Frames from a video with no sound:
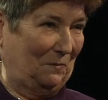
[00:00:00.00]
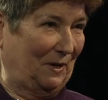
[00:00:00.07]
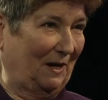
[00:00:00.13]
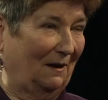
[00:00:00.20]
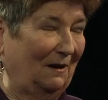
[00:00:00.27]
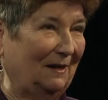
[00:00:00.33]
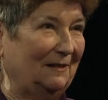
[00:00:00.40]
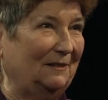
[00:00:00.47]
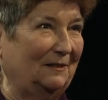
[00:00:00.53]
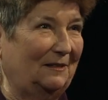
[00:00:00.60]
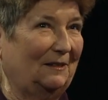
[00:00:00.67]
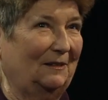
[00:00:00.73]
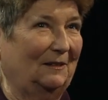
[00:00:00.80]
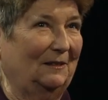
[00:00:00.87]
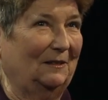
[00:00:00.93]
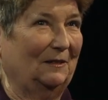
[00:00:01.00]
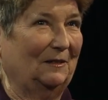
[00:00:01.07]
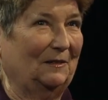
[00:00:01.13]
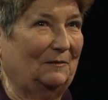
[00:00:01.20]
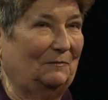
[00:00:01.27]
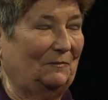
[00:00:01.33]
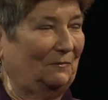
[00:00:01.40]
beyond
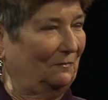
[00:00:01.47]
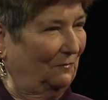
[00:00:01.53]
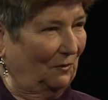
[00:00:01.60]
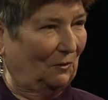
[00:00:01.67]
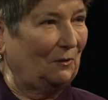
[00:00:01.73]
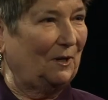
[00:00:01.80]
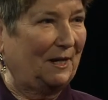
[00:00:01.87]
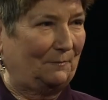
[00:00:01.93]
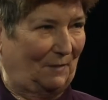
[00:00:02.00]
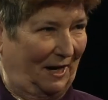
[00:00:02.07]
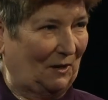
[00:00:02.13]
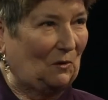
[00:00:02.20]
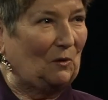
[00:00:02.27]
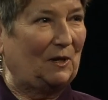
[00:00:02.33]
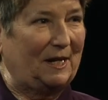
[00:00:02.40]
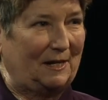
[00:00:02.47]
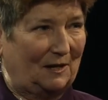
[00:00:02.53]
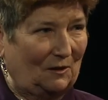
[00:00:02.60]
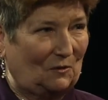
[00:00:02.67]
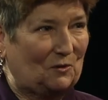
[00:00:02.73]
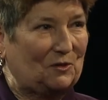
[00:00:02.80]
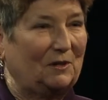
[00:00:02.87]
my early
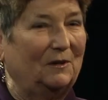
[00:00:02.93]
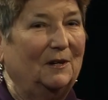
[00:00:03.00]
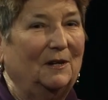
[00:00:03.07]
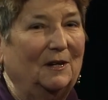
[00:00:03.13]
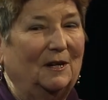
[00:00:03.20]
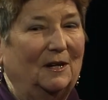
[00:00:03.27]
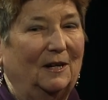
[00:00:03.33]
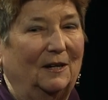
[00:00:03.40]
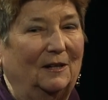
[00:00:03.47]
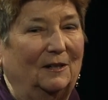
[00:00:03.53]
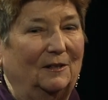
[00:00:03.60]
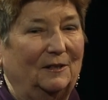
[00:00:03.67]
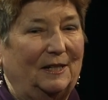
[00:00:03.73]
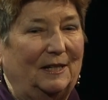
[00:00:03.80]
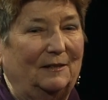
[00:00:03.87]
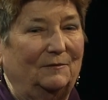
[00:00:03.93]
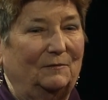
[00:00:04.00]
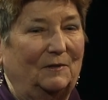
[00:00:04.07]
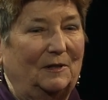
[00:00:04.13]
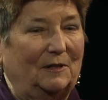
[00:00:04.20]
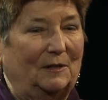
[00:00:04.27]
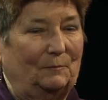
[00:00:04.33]
years in
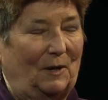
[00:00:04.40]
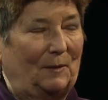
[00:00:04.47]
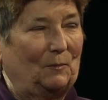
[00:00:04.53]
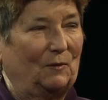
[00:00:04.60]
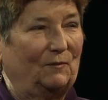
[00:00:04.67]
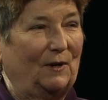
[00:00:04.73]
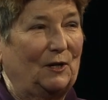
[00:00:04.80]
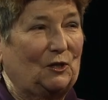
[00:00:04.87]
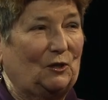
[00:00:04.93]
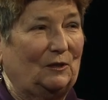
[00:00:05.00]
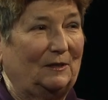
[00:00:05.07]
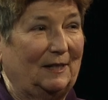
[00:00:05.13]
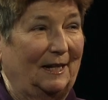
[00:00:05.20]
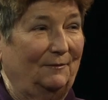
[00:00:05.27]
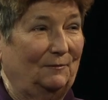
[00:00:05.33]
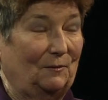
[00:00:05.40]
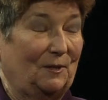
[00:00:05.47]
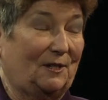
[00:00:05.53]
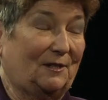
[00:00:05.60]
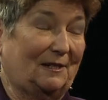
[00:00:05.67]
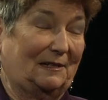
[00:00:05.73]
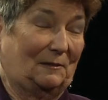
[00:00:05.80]
my professional life,
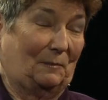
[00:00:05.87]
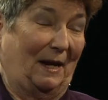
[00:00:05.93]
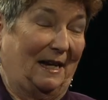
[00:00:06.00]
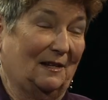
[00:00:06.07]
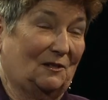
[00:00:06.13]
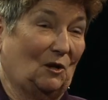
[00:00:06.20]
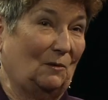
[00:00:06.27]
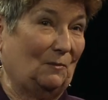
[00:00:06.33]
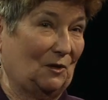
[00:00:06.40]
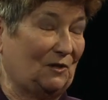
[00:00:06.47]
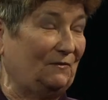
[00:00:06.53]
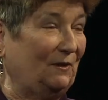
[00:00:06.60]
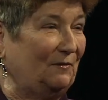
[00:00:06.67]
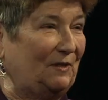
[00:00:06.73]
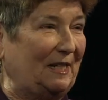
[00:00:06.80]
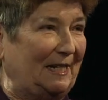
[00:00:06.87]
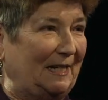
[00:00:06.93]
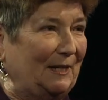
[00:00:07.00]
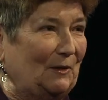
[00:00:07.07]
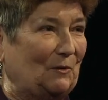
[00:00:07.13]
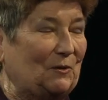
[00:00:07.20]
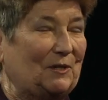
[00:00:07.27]
which spans almost 50
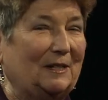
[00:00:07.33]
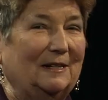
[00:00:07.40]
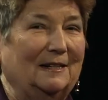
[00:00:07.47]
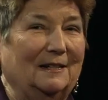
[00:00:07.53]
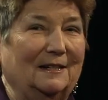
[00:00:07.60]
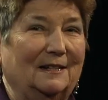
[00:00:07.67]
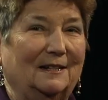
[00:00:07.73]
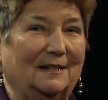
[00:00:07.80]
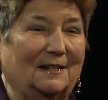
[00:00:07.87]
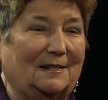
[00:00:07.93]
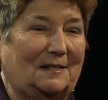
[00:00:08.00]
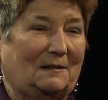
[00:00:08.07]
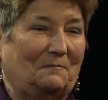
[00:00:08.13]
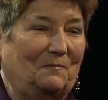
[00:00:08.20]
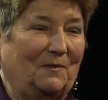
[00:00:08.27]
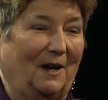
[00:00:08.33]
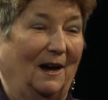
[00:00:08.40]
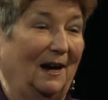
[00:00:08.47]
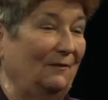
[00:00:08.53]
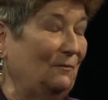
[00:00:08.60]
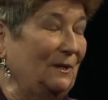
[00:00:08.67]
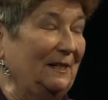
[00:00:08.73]
years, is
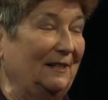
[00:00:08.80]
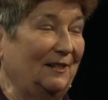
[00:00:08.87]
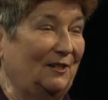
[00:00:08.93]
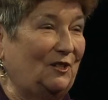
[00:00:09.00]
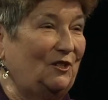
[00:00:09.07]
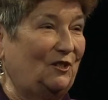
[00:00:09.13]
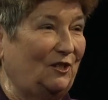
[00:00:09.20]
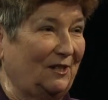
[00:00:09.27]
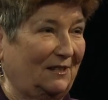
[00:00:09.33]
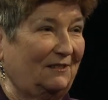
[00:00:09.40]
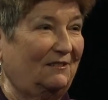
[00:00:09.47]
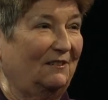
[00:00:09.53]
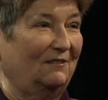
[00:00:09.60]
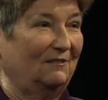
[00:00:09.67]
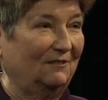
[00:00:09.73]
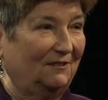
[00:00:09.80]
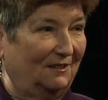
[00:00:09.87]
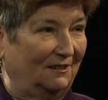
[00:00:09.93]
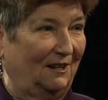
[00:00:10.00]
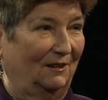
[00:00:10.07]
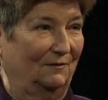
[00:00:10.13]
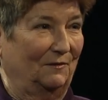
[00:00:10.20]
I really just
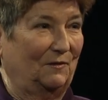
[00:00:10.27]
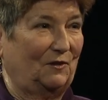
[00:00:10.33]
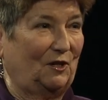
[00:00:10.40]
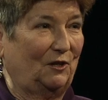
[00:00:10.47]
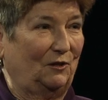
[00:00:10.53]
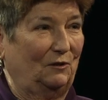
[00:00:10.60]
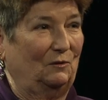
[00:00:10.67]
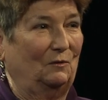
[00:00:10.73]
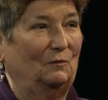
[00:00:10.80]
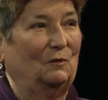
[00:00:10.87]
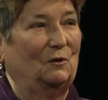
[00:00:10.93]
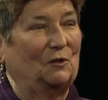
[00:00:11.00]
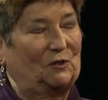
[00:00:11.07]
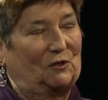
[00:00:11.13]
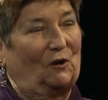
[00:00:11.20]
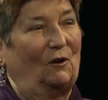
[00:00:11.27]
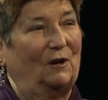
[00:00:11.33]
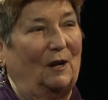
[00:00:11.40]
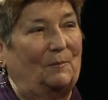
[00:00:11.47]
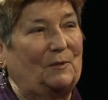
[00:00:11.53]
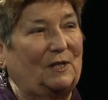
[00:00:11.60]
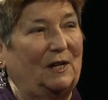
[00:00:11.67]
love to do
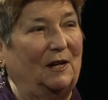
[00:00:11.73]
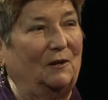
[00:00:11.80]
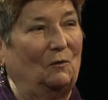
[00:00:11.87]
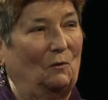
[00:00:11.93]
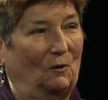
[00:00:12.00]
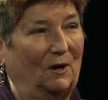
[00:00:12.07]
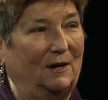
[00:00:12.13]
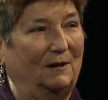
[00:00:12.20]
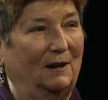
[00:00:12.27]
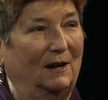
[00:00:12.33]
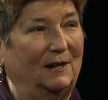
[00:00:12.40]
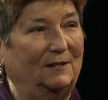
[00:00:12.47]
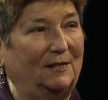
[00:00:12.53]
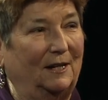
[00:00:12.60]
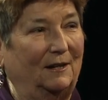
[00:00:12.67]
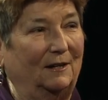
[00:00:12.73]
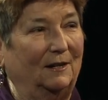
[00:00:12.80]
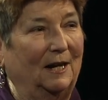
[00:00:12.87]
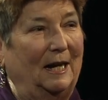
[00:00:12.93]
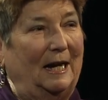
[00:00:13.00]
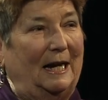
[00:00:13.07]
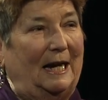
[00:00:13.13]
startups and organizing
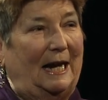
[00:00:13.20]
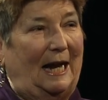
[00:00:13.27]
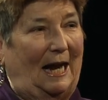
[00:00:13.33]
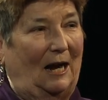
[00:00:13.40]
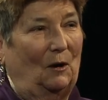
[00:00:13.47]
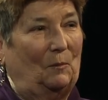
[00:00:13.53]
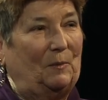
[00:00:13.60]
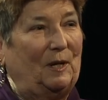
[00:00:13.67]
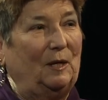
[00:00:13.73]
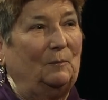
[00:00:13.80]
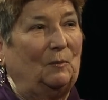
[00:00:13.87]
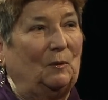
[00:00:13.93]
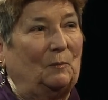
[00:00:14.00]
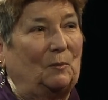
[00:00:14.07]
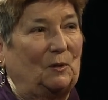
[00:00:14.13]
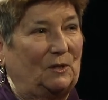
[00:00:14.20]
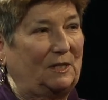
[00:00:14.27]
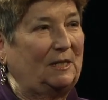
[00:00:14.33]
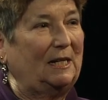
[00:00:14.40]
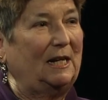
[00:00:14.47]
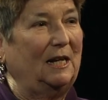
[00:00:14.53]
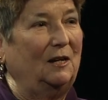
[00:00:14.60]
how people
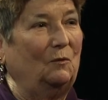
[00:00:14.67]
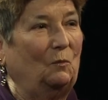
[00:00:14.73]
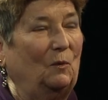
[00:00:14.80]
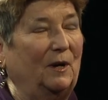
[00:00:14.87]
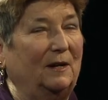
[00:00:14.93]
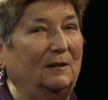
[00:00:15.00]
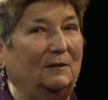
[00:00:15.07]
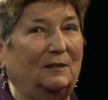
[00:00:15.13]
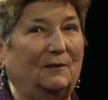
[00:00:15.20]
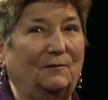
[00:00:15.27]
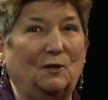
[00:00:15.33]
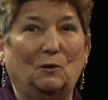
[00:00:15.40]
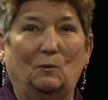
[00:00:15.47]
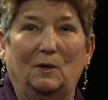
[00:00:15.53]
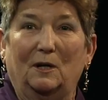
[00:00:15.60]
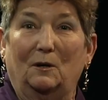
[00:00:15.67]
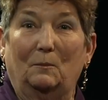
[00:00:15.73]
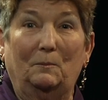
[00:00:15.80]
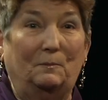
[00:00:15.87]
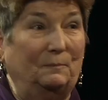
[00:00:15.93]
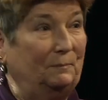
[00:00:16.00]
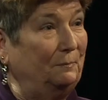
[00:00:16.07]
proceed with, if you will,
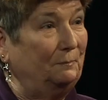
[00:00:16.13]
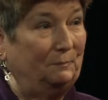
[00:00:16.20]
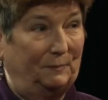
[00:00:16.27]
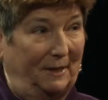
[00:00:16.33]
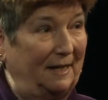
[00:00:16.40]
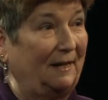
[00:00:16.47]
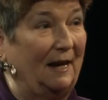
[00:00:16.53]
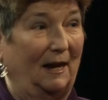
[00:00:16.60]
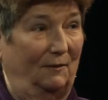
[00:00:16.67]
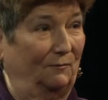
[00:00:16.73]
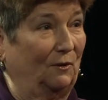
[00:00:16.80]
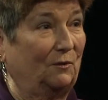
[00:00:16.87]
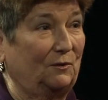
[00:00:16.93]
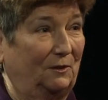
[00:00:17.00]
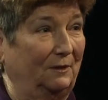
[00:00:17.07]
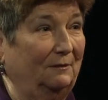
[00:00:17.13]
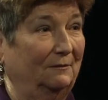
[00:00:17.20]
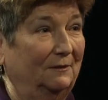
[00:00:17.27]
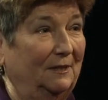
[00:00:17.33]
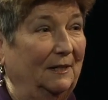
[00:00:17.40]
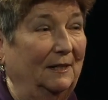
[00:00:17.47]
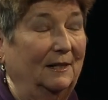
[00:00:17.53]
big efforts.
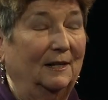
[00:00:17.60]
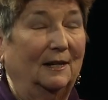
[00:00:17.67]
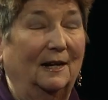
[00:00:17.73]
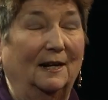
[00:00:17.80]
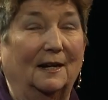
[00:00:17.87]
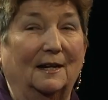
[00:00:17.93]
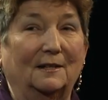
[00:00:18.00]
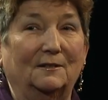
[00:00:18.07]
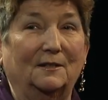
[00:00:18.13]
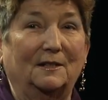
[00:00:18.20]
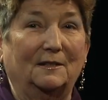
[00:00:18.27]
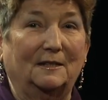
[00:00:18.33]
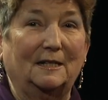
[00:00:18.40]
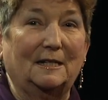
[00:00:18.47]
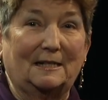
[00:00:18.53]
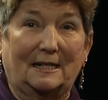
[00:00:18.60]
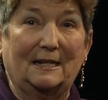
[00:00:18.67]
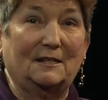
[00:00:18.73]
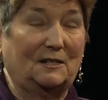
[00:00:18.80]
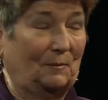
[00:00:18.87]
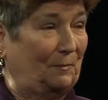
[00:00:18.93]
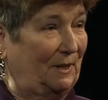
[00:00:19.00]
And this
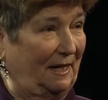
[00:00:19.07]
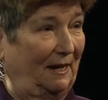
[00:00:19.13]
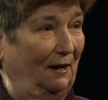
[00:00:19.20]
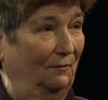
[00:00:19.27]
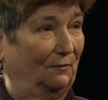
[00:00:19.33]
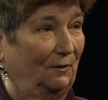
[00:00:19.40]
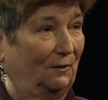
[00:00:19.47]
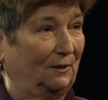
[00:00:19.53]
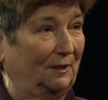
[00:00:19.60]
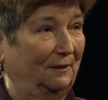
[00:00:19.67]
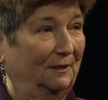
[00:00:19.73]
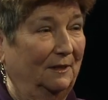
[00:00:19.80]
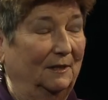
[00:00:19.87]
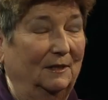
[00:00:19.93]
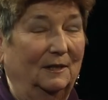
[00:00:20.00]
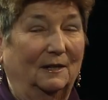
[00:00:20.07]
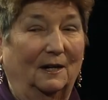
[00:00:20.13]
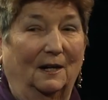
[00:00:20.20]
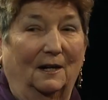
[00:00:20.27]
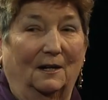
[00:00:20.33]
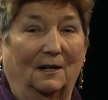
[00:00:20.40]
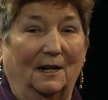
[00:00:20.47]
is a big effort.
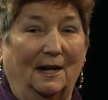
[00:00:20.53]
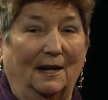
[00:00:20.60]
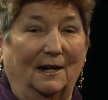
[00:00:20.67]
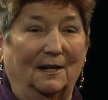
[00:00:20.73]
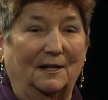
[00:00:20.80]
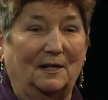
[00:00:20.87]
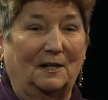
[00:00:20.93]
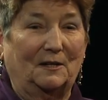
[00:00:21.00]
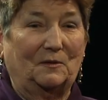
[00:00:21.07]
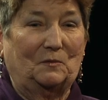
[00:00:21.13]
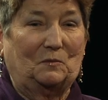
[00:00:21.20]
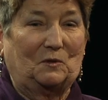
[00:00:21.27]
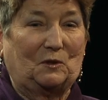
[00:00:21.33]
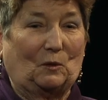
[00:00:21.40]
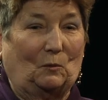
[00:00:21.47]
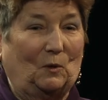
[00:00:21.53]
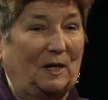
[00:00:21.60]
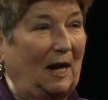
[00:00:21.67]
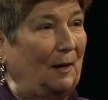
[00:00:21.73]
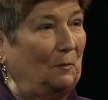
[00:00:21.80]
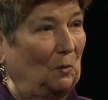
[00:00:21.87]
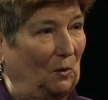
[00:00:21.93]
And so what
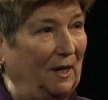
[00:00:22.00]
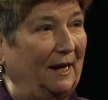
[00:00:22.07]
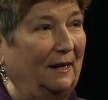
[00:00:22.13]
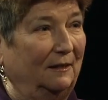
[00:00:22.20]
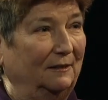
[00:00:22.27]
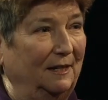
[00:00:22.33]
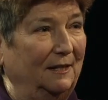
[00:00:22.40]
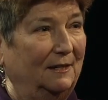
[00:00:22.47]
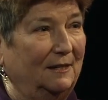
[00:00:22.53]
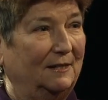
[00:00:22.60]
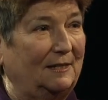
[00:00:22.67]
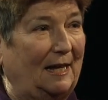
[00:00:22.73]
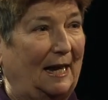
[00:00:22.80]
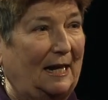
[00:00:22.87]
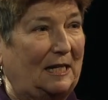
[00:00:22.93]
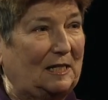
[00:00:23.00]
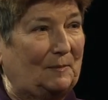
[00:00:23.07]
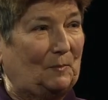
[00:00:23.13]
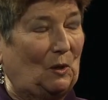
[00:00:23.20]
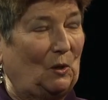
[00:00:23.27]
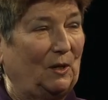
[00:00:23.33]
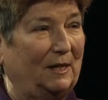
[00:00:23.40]
I bring is that
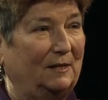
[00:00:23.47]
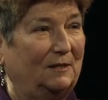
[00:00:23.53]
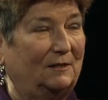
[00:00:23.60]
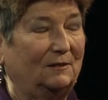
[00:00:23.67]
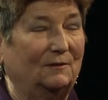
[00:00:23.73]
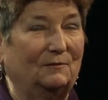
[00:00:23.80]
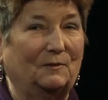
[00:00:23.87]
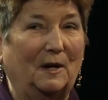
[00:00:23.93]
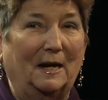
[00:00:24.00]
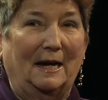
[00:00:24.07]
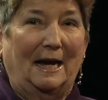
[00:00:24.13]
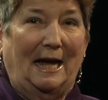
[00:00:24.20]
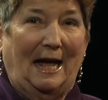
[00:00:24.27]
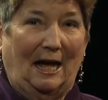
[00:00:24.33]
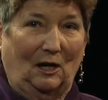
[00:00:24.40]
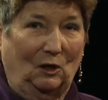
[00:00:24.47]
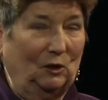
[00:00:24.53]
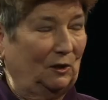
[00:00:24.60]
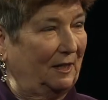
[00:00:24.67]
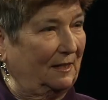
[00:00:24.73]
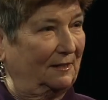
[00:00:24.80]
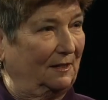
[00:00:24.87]
experience of how to
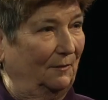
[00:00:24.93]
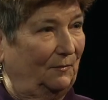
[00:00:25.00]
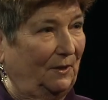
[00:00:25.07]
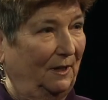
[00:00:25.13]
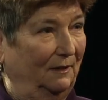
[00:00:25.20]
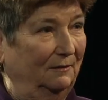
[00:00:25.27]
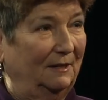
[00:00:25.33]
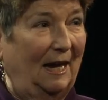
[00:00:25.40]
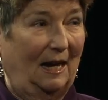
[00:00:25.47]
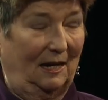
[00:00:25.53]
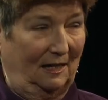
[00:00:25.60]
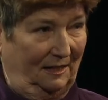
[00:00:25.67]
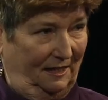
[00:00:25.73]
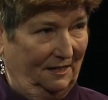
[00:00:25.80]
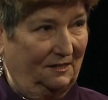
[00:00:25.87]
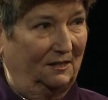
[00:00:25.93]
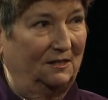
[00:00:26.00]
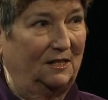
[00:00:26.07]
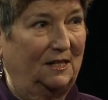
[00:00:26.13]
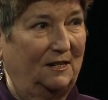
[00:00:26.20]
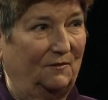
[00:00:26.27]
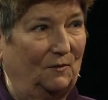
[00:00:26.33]
look at something, how to listen
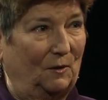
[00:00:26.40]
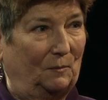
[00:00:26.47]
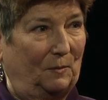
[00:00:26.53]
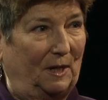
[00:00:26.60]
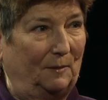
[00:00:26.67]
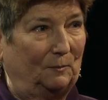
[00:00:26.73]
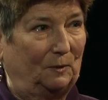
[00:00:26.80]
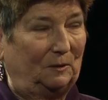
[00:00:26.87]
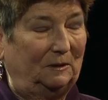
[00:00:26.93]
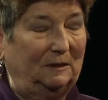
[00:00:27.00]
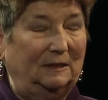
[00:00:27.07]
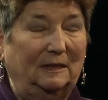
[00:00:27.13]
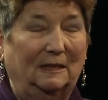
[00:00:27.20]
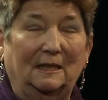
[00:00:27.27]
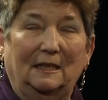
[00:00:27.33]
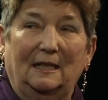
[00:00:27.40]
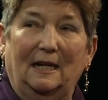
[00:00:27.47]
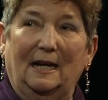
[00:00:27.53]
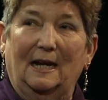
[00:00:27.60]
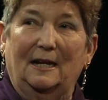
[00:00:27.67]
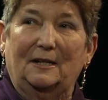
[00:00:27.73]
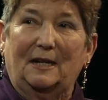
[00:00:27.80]
to different people,
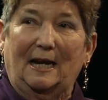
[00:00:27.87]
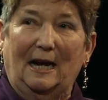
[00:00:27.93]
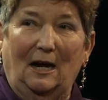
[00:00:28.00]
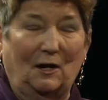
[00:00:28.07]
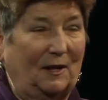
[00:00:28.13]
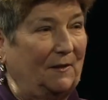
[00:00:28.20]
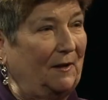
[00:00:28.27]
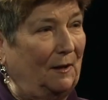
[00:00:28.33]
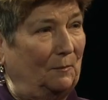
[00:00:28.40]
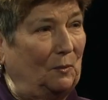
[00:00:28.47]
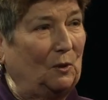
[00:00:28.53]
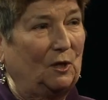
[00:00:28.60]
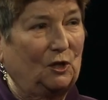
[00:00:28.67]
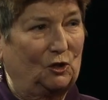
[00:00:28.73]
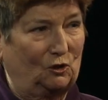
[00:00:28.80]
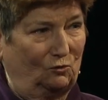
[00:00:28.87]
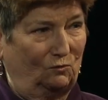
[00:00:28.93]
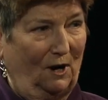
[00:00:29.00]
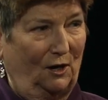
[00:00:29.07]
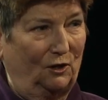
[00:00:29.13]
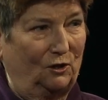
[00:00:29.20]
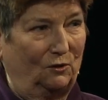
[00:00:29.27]
and how to then put a
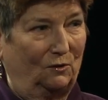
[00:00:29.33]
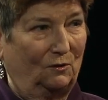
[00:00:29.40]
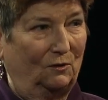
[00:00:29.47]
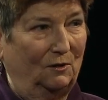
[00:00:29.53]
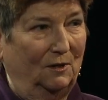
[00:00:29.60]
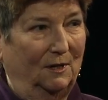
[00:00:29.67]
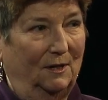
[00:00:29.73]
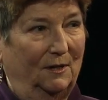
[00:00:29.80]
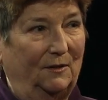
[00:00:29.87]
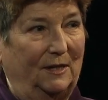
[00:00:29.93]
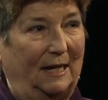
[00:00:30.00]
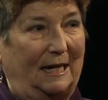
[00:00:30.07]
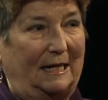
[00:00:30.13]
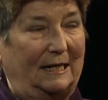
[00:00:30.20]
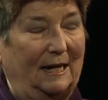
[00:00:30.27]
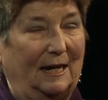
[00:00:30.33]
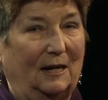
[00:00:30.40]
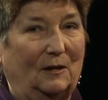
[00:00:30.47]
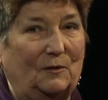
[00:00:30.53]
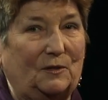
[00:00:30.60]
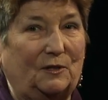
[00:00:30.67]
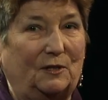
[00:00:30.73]
structure that
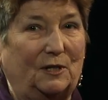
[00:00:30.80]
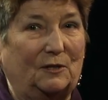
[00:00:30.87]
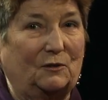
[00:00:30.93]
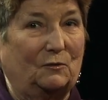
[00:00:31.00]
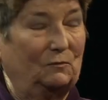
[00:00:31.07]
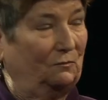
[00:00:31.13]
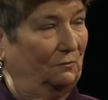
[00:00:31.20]
allows this